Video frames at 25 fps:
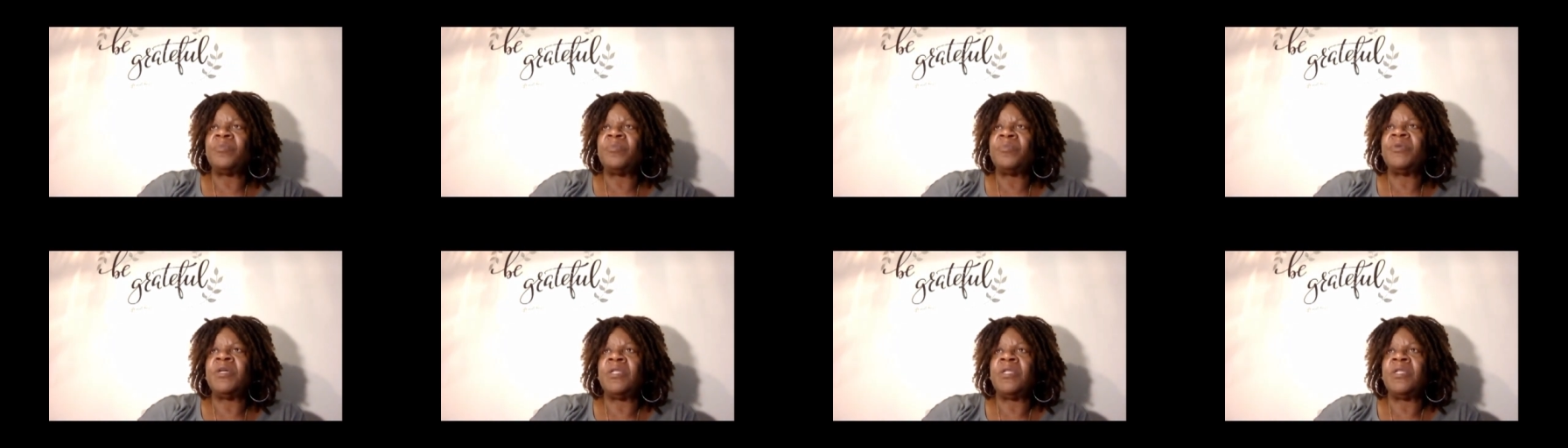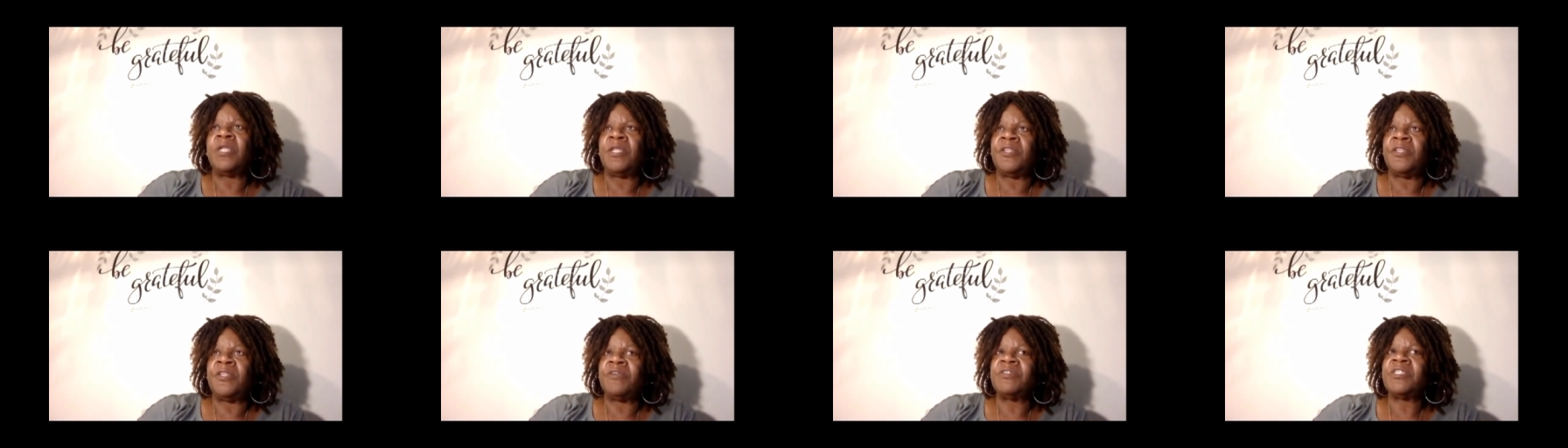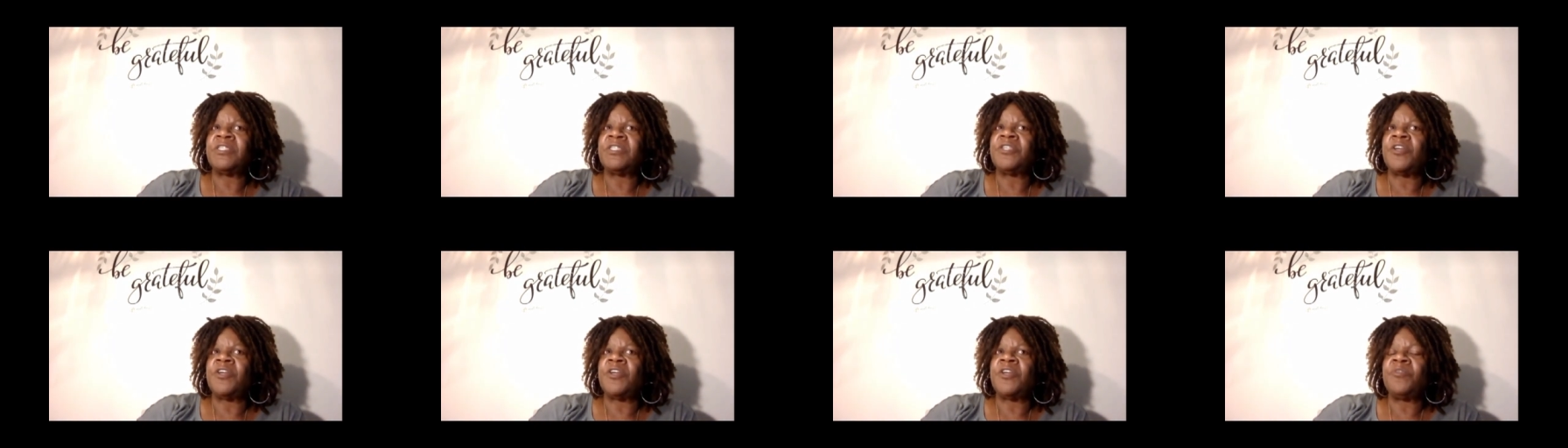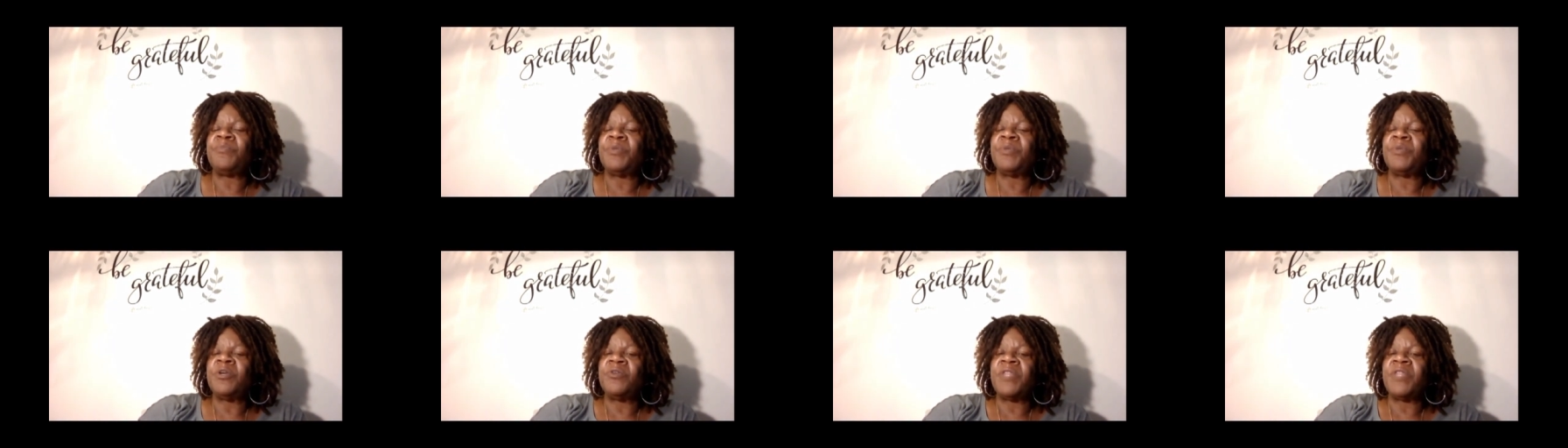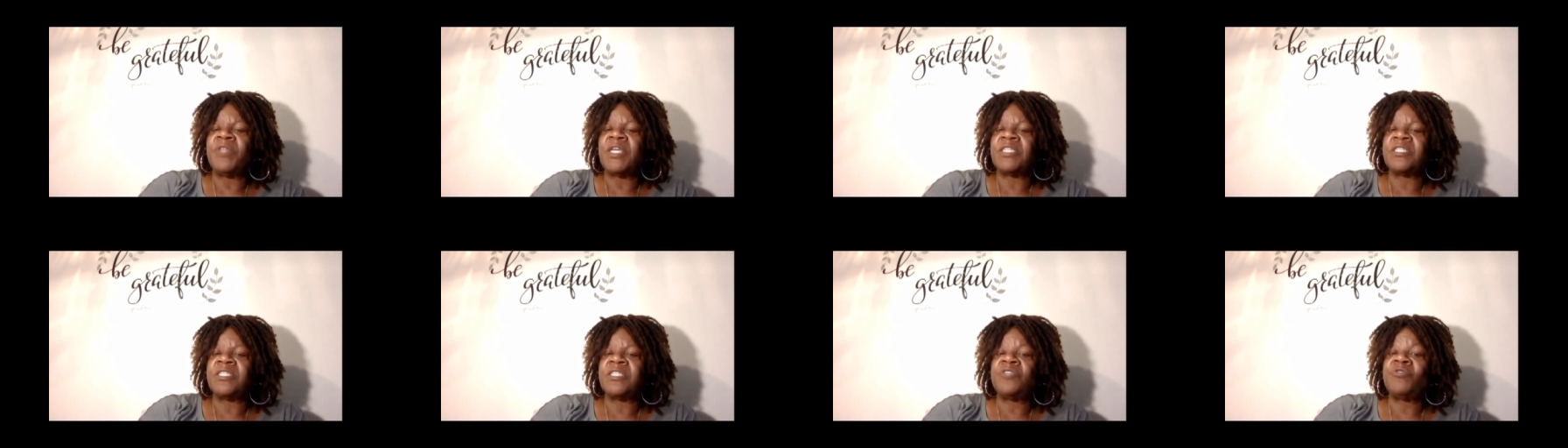but uh, there's another bill
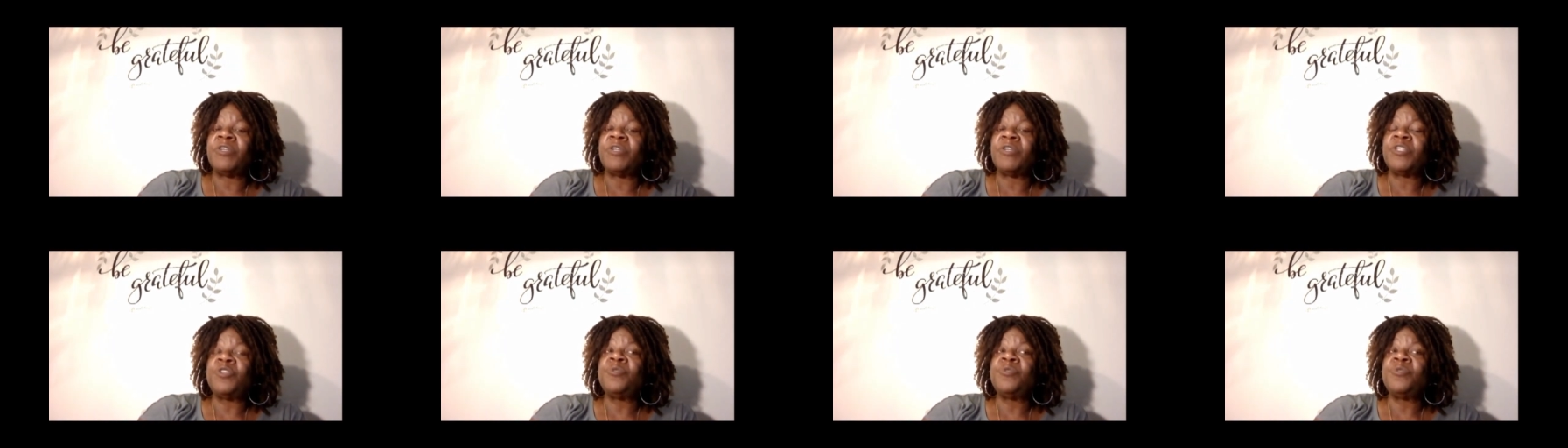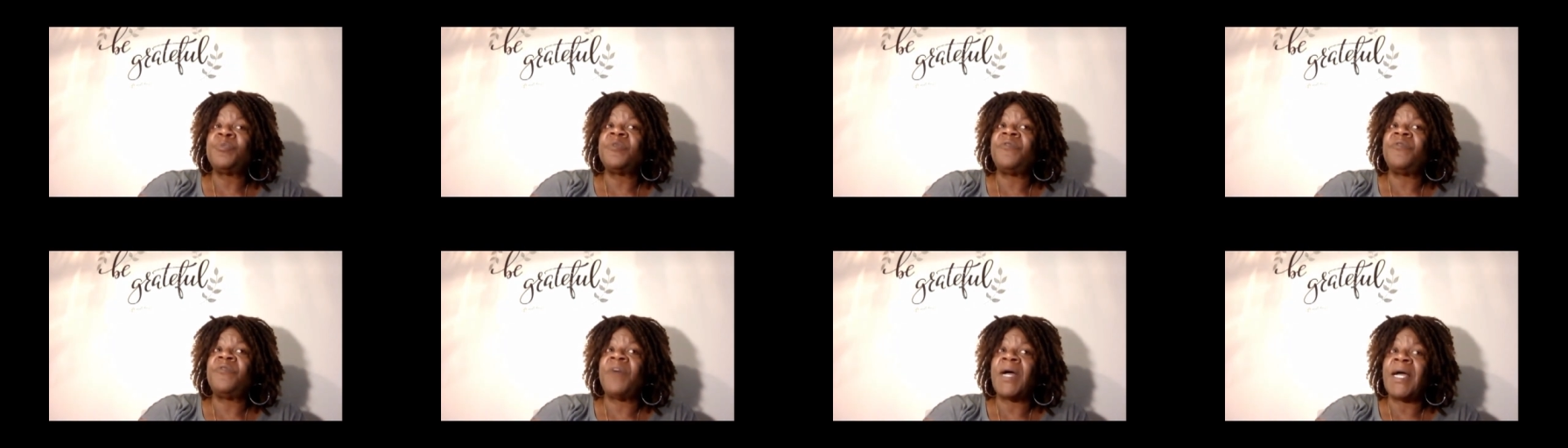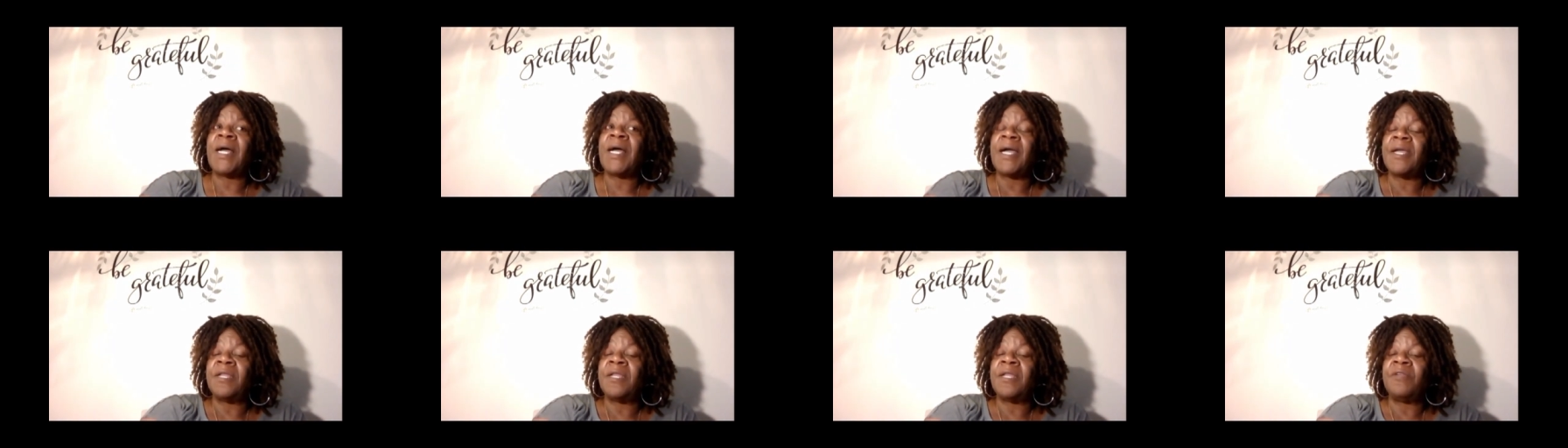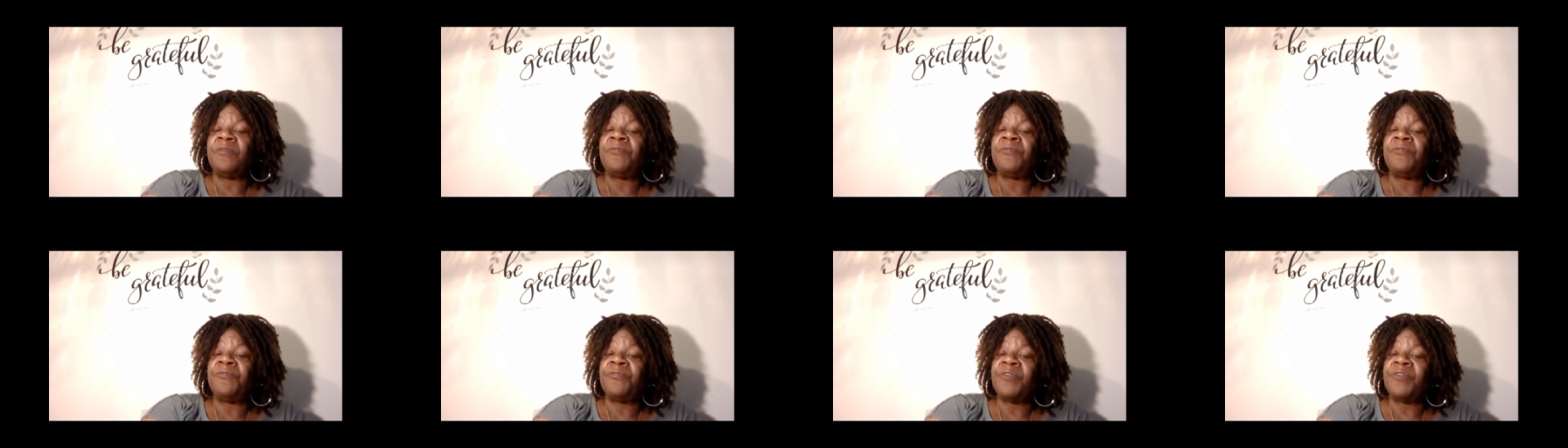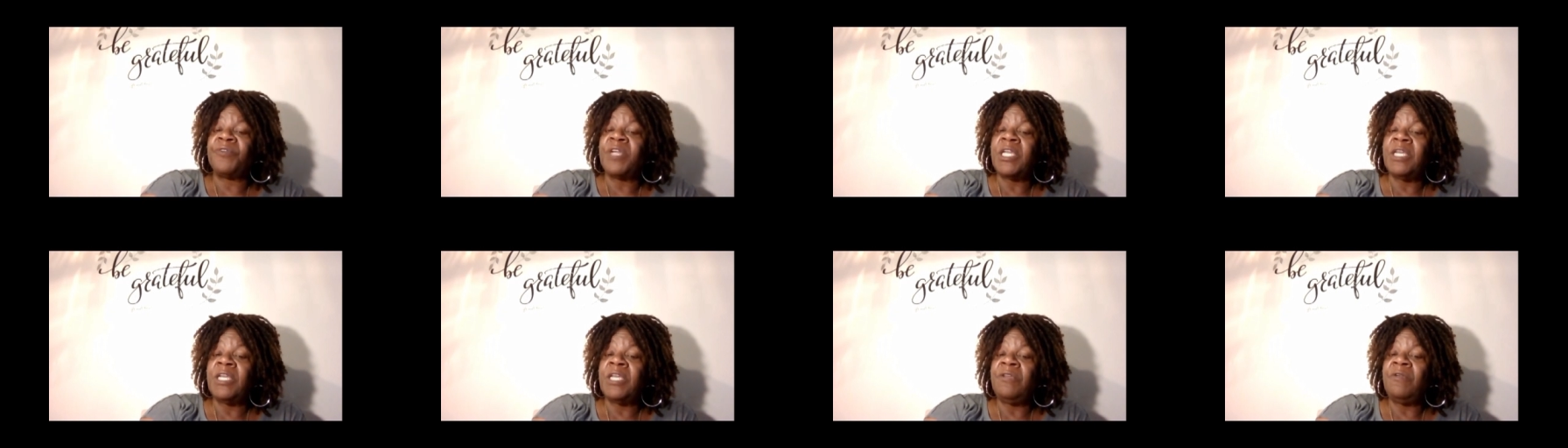that's going to provide
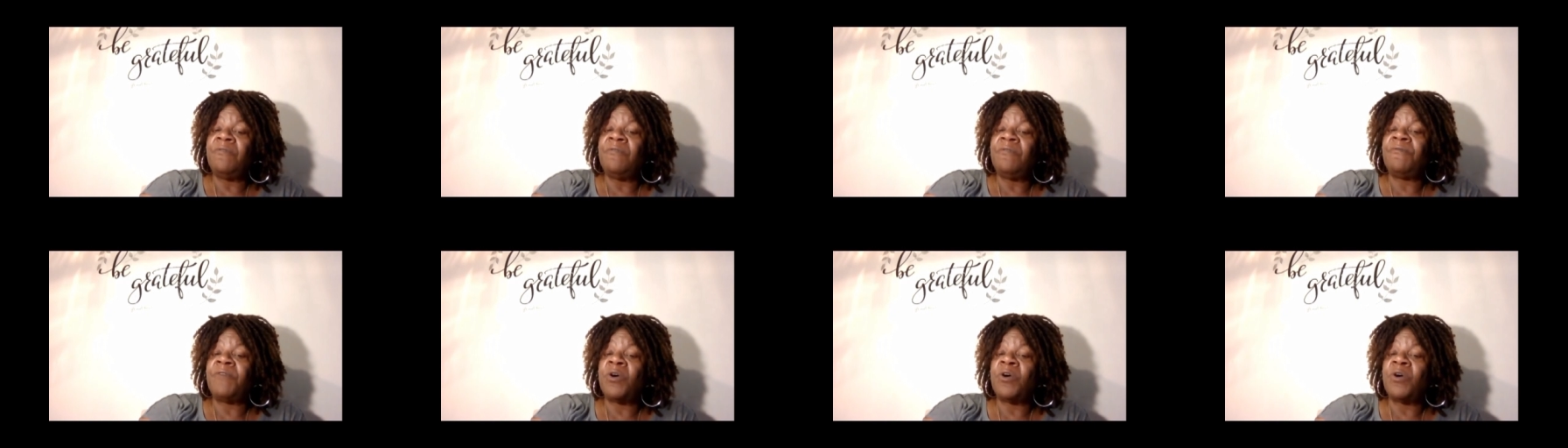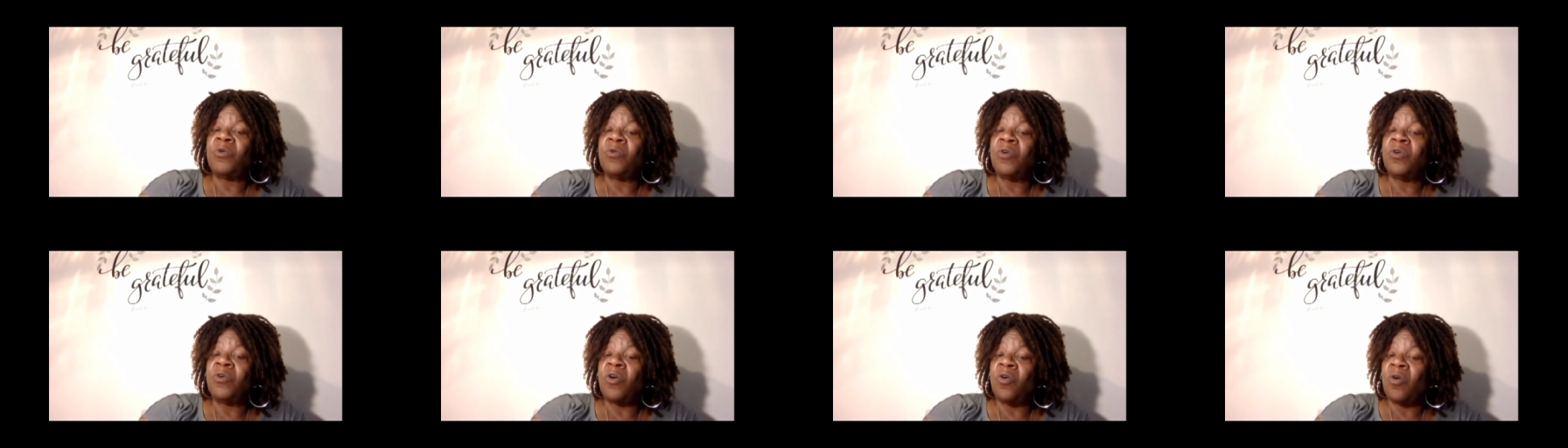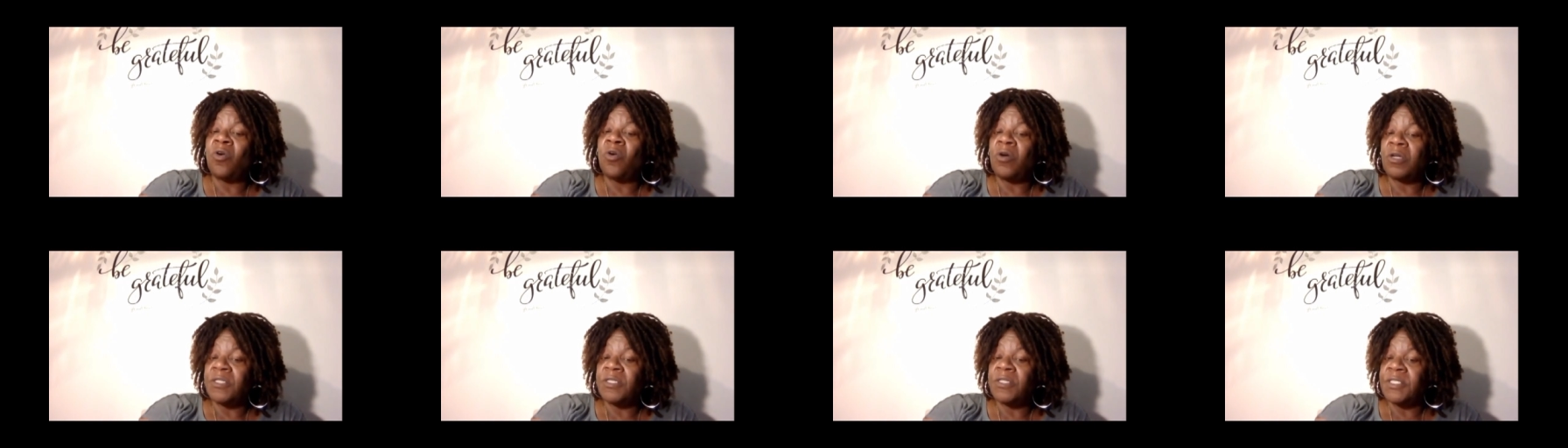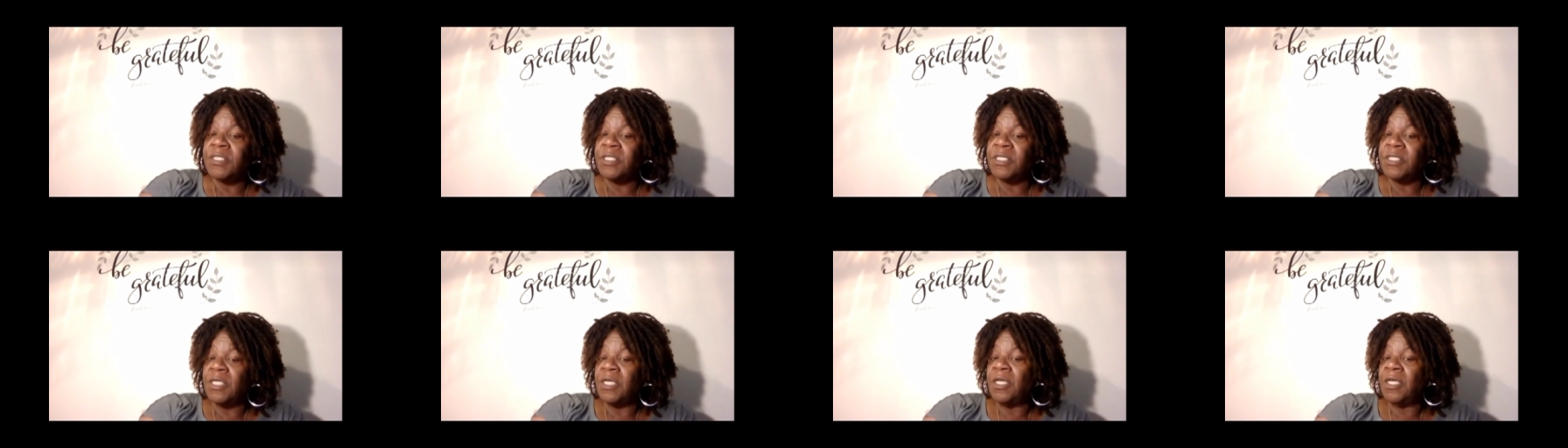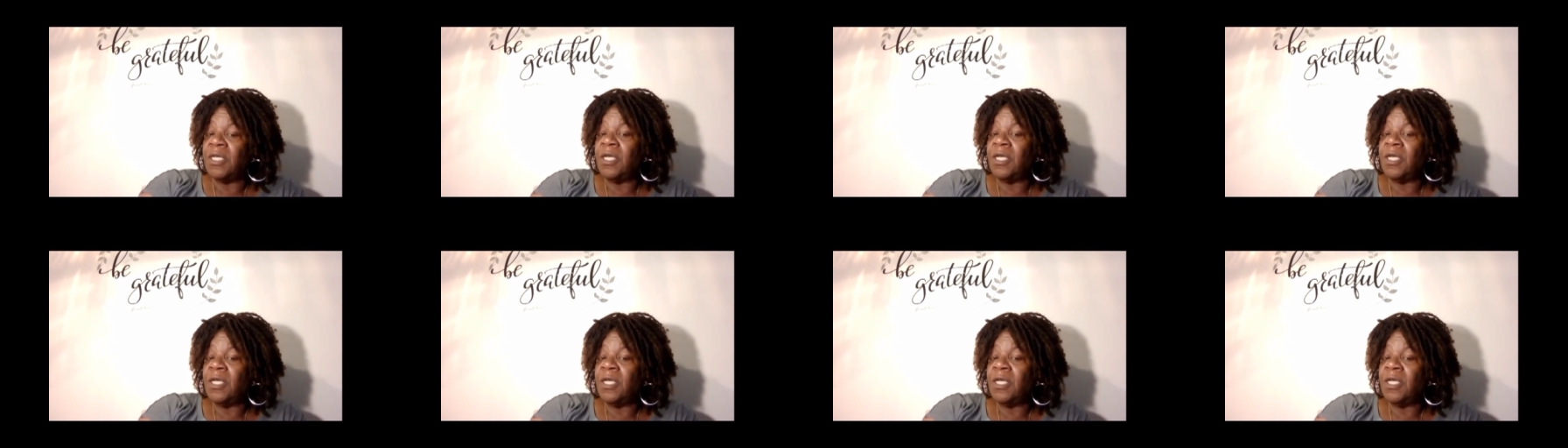free phone calls.